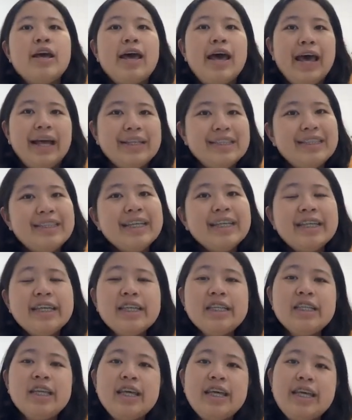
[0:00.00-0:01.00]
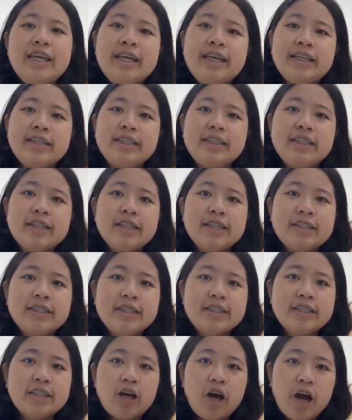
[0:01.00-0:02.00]
And second is the
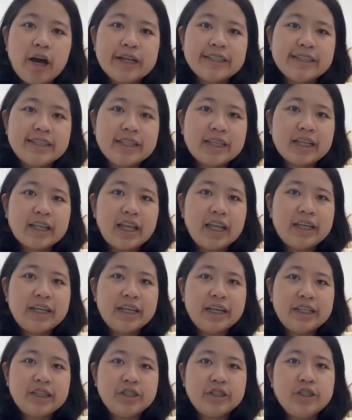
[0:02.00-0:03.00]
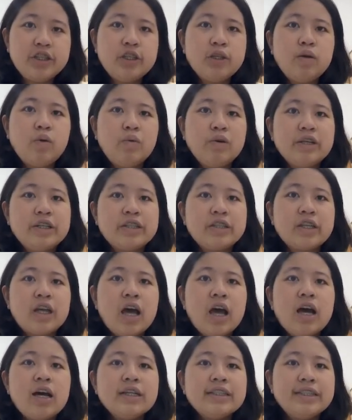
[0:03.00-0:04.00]
star's declination, which
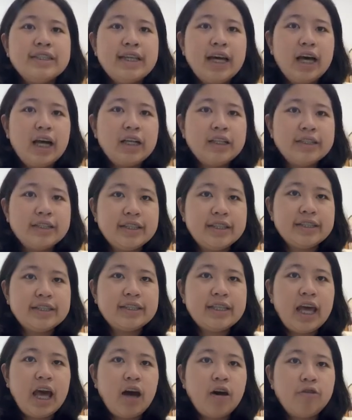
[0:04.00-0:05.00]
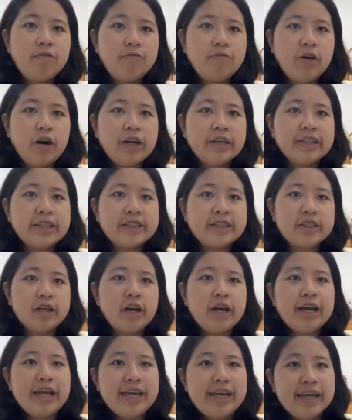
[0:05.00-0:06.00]
tells us how far the
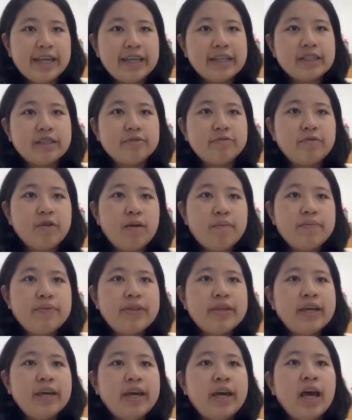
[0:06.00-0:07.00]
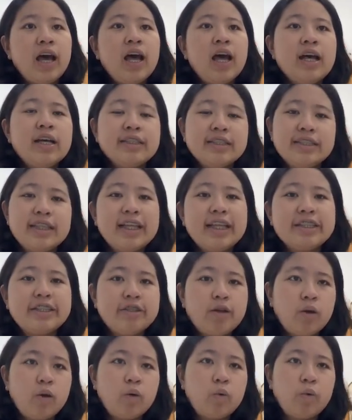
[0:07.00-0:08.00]
star is from the
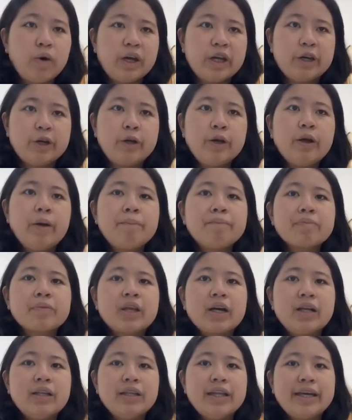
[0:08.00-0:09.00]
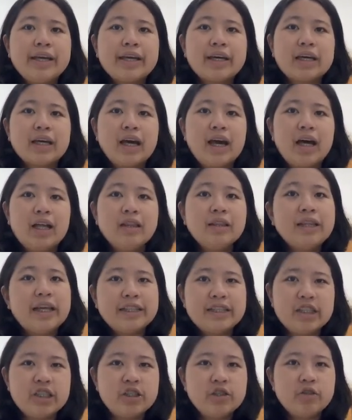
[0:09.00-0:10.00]
celestial equator, like
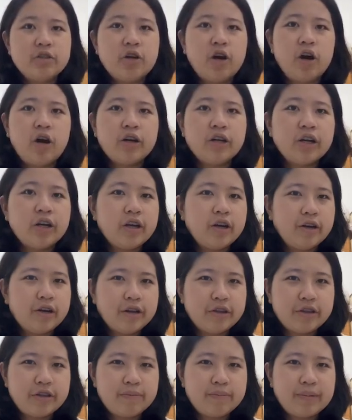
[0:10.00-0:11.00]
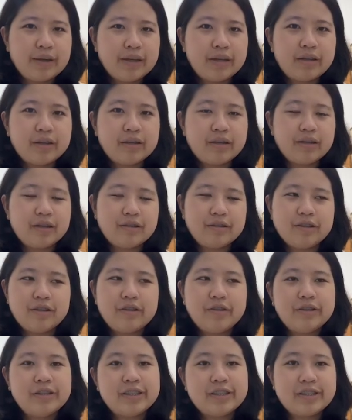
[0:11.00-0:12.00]
latitude on Earth, but
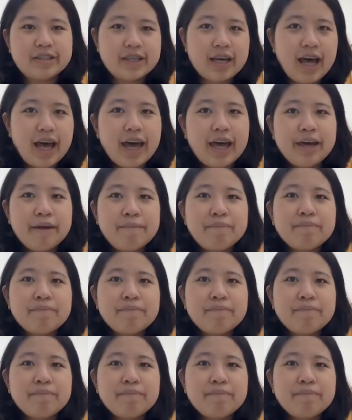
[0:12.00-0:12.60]
in the sky.